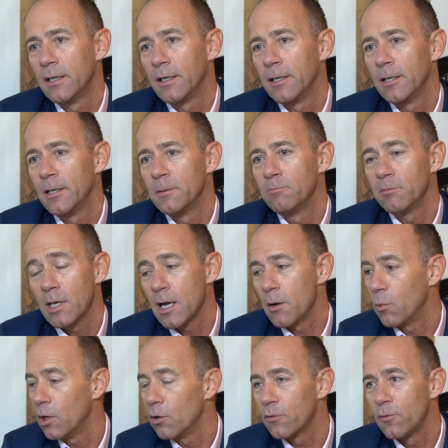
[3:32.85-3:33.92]

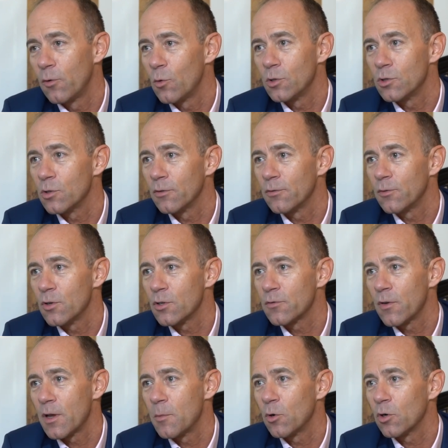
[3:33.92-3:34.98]
And we look forward to the First
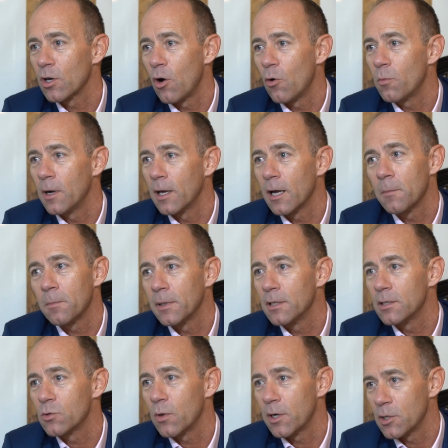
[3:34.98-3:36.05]
Fairmont opening up
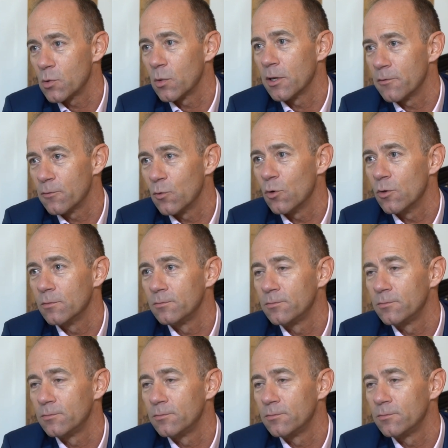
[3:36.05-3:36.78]
in 2024.